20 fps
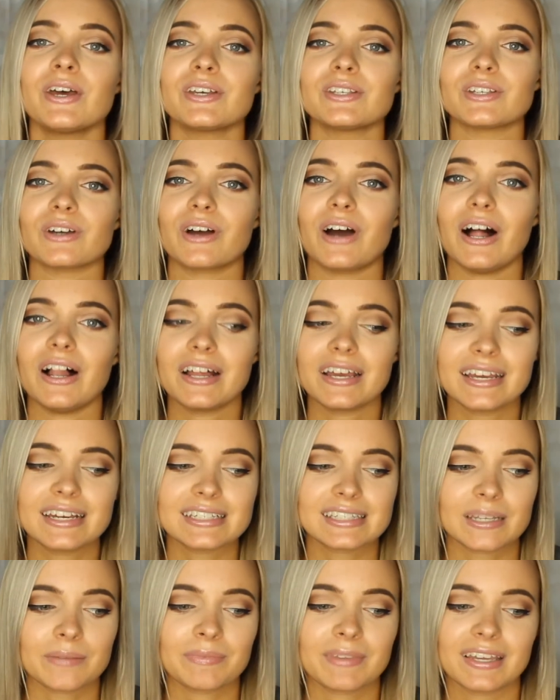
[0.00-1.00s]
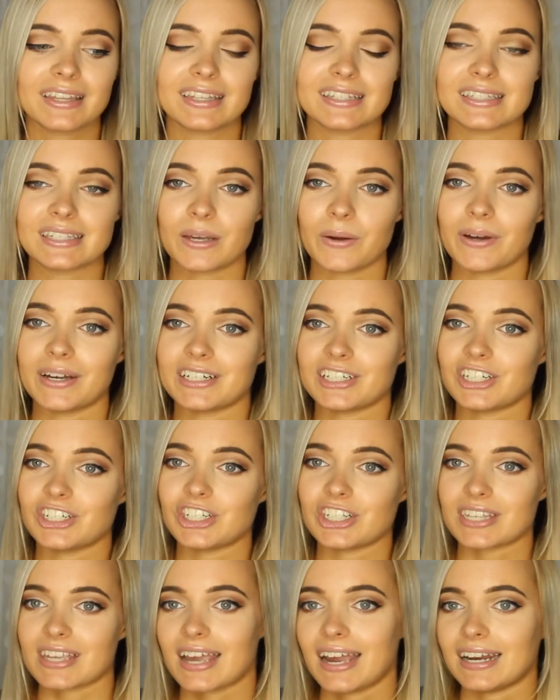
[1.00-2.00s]
So calling it something that's going to
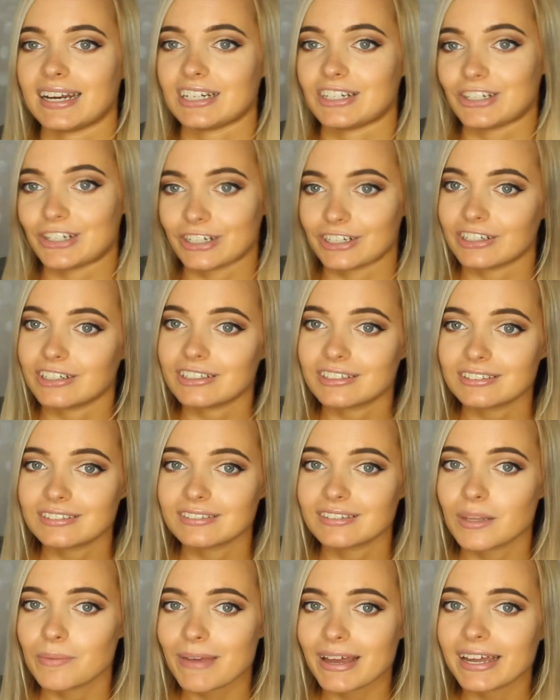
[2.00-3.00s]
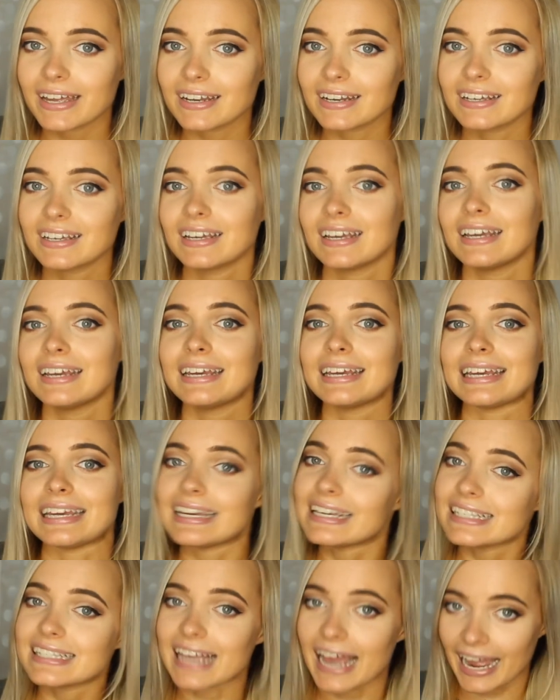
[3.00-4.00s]
just kind of chill the bed
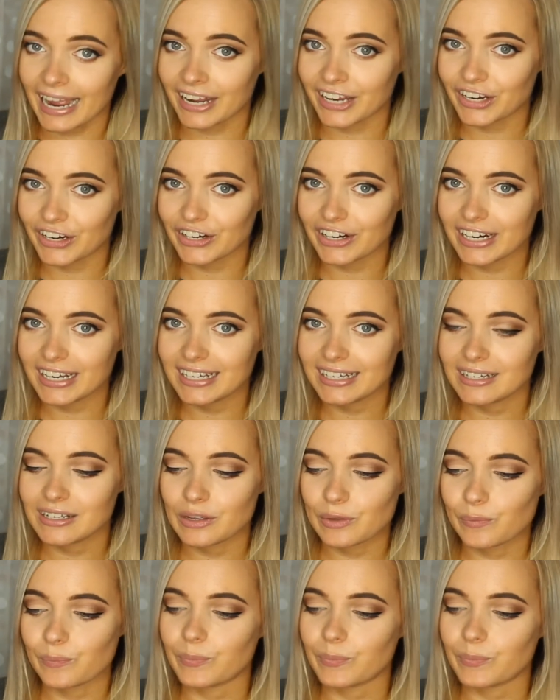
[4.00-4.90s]
is accurate,